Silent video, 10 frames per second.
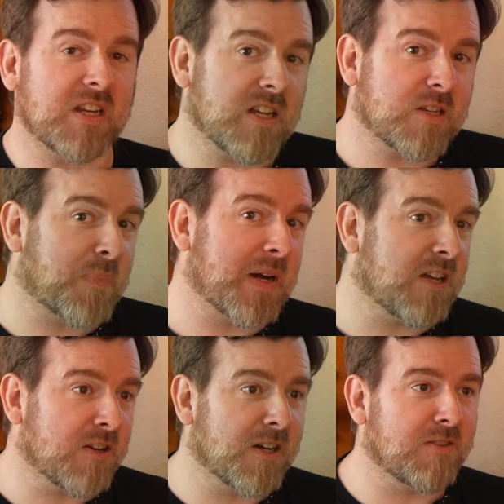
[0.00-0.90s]
think is pretty
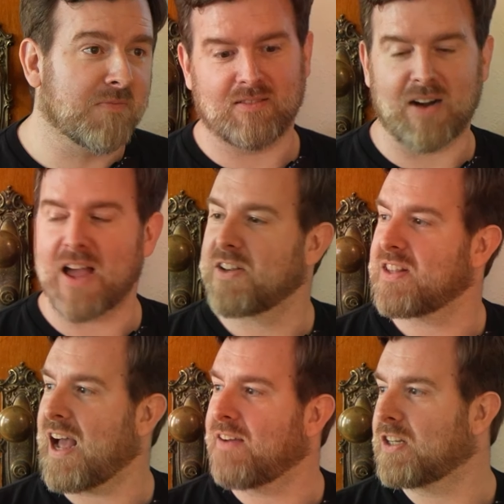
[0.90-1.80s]
good rather
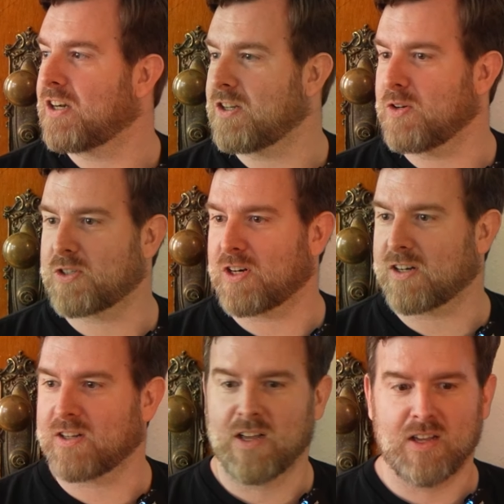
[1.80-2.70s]
than having your
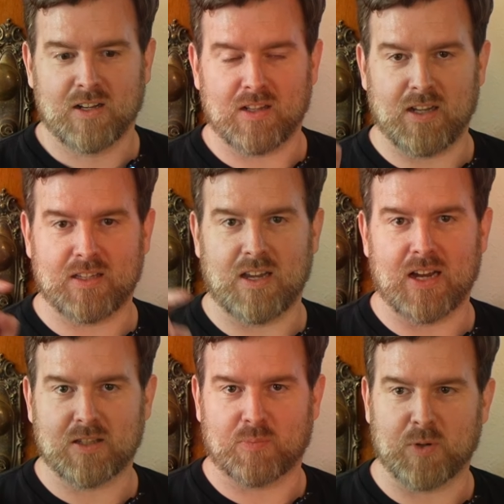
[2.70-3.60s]
user click
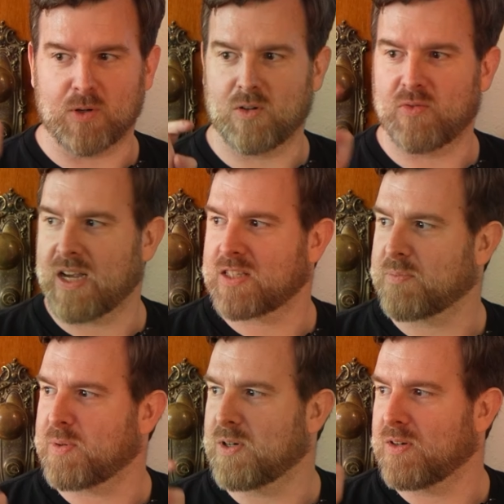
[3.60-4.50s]
yes, approve, yes,
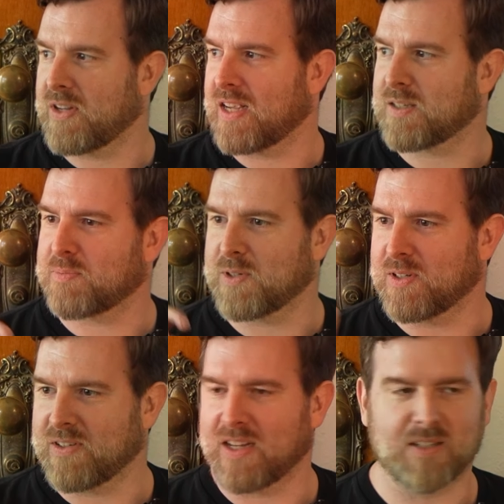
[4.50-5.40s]
approve, yes,
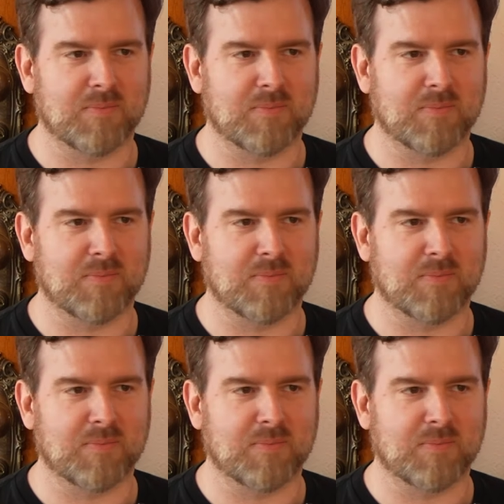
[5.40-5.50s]
approve, yes,